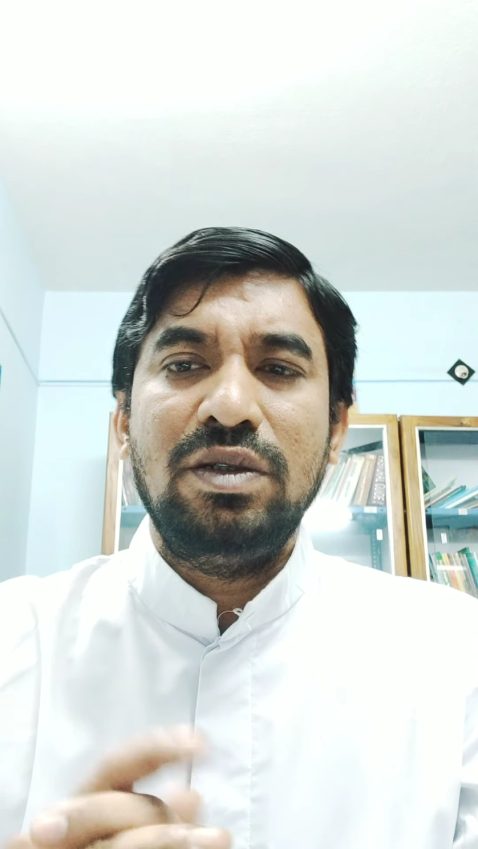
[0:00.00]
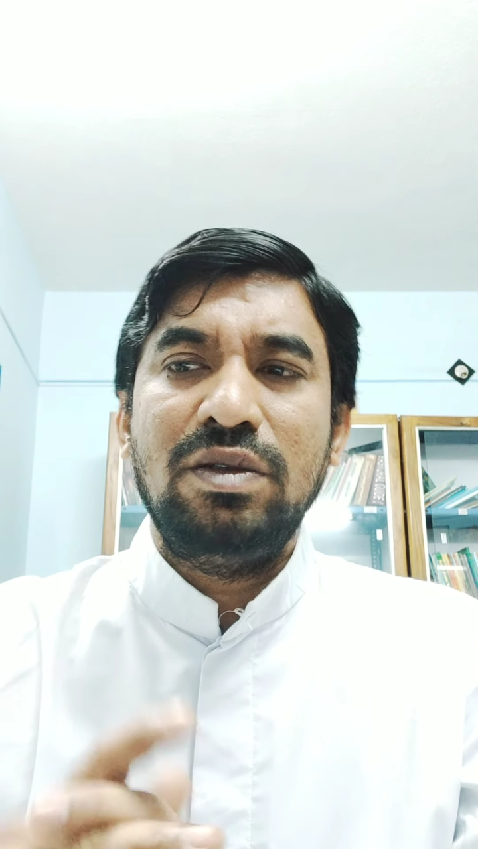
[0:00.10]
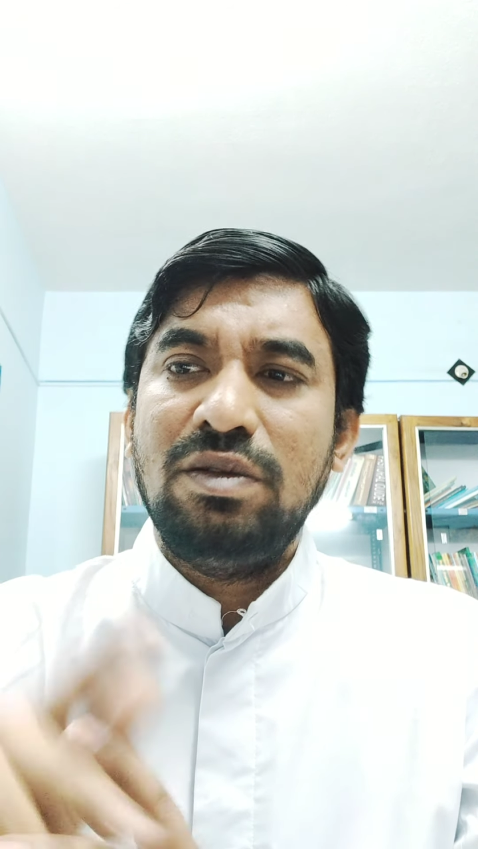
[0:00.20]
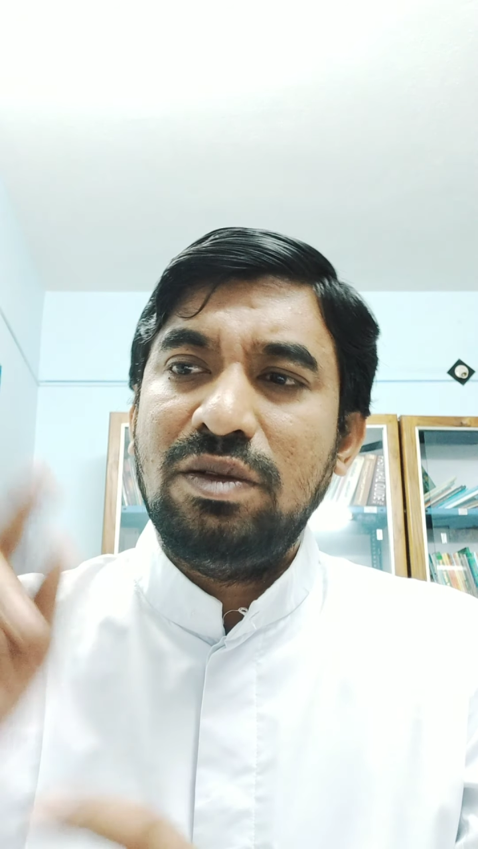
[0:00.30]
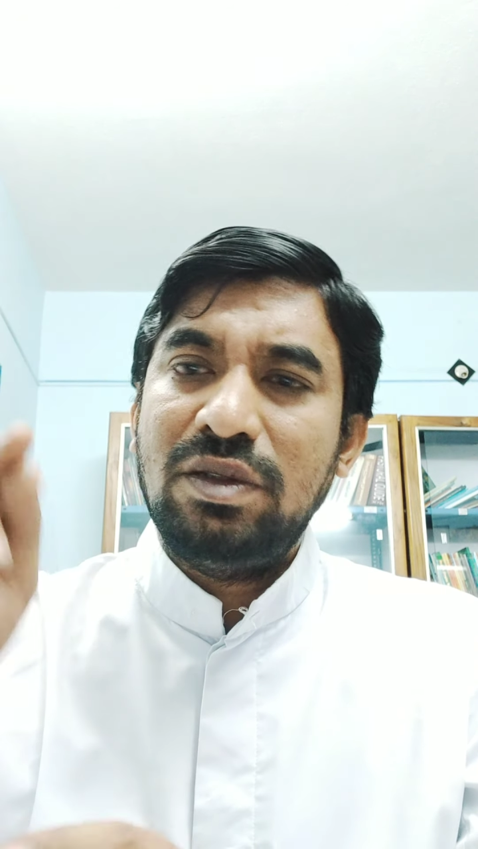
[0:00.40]

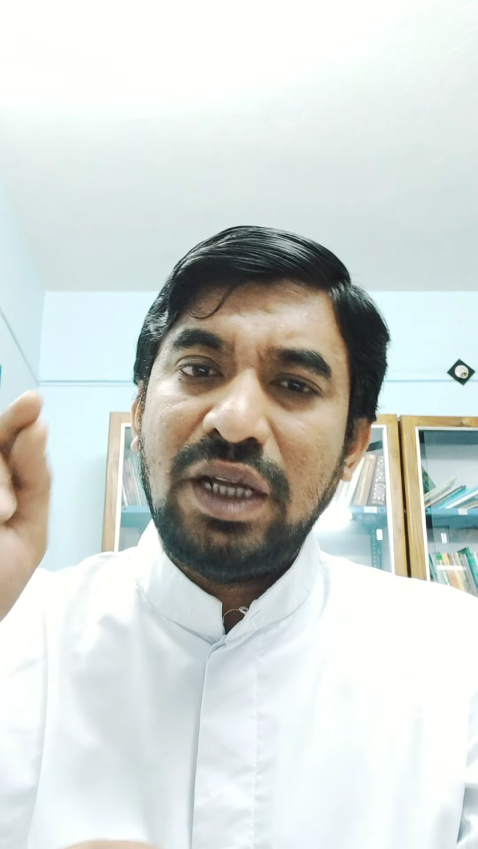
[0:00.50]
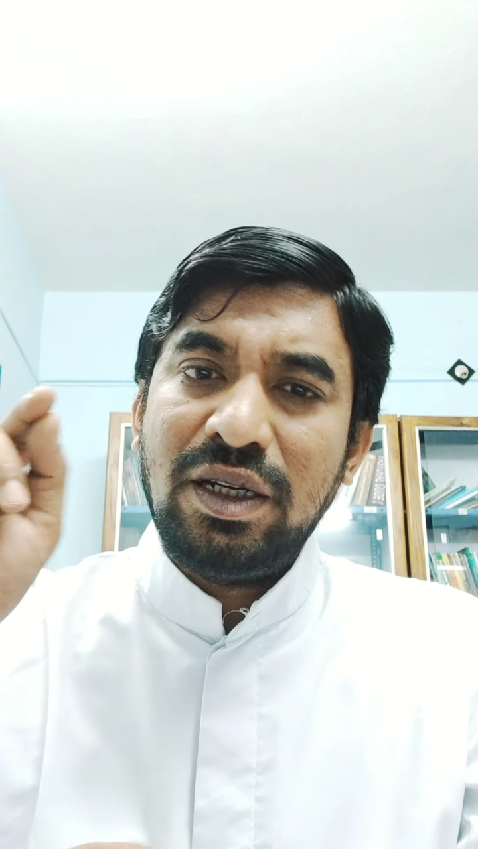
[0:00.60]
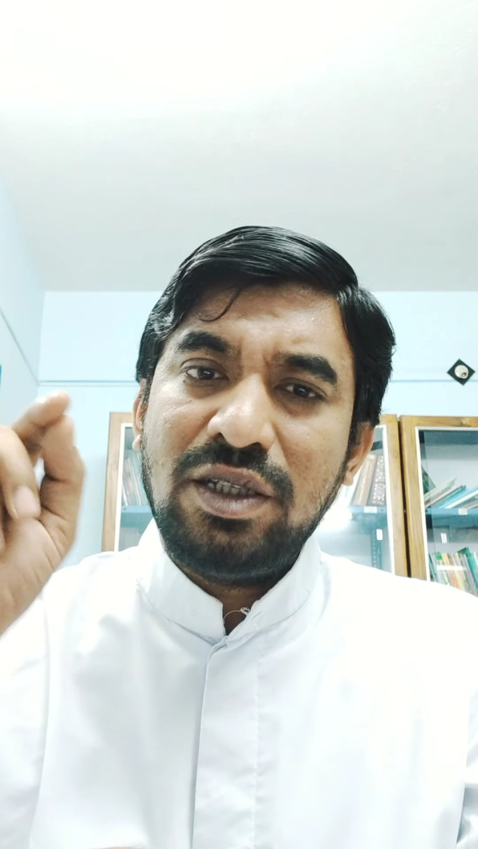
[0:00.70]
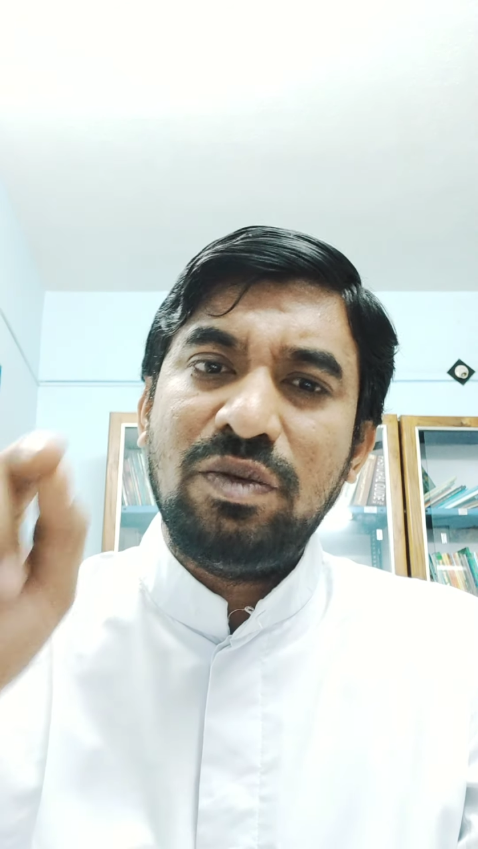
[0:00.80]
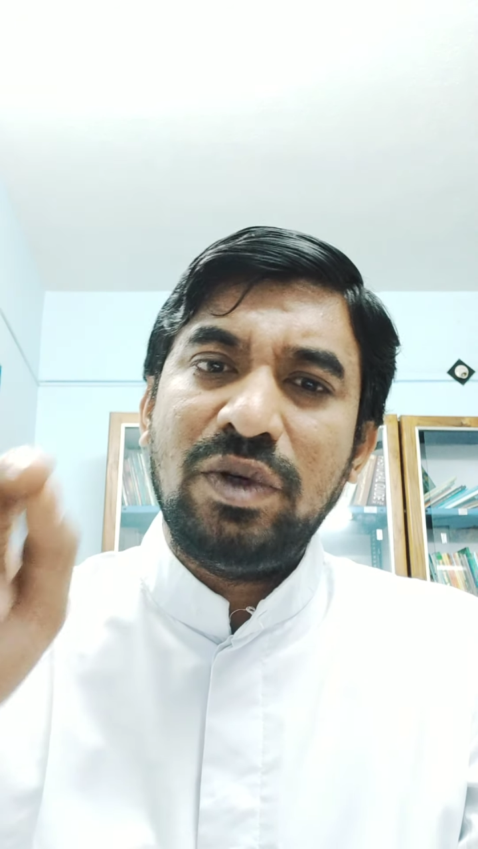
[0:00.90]
So that
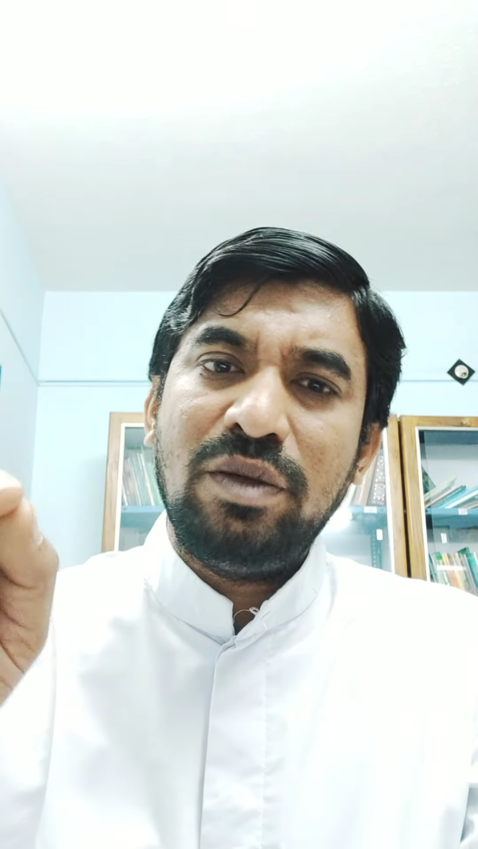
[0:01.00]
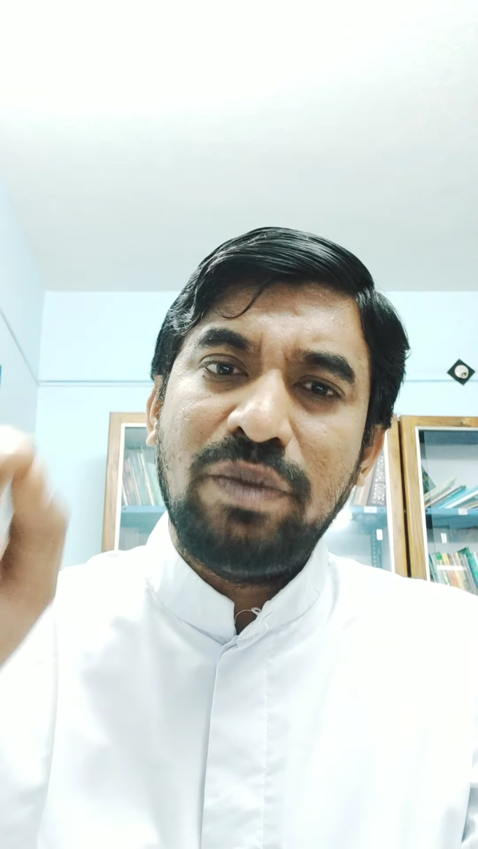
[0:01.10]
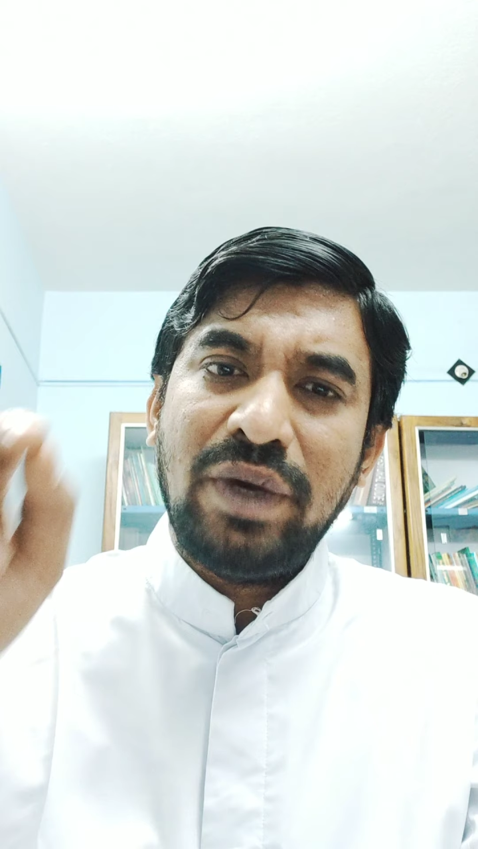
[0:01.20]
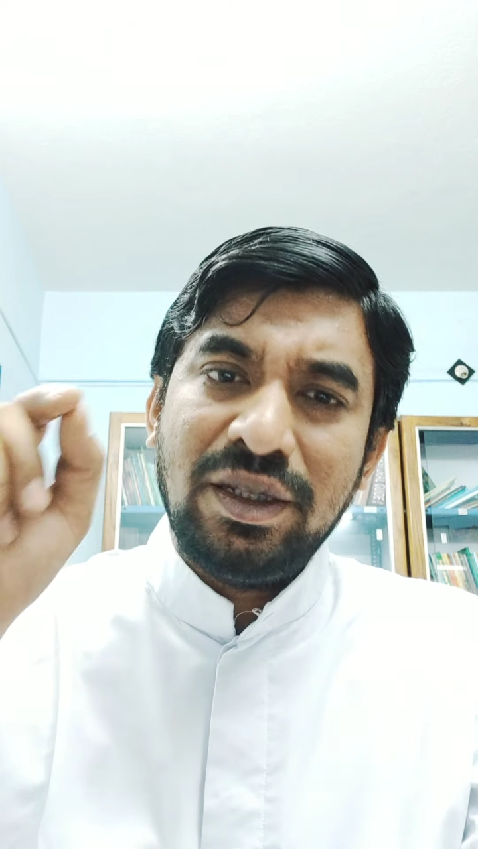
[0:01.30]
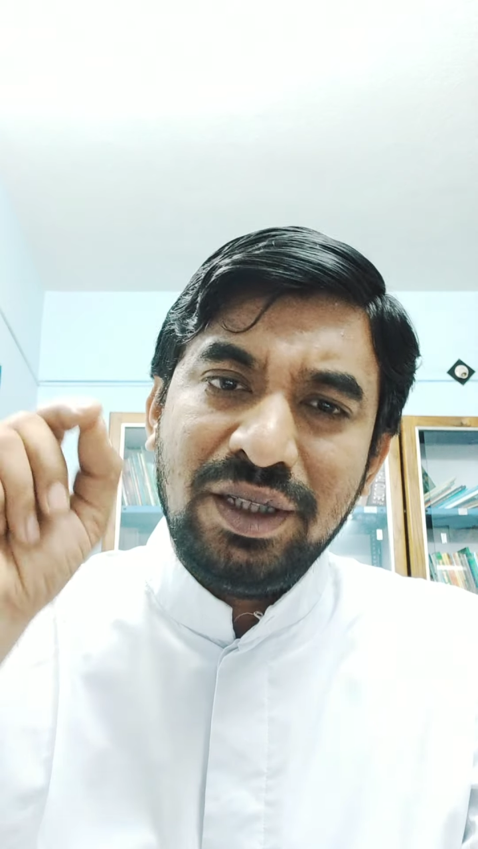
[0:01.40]
is why by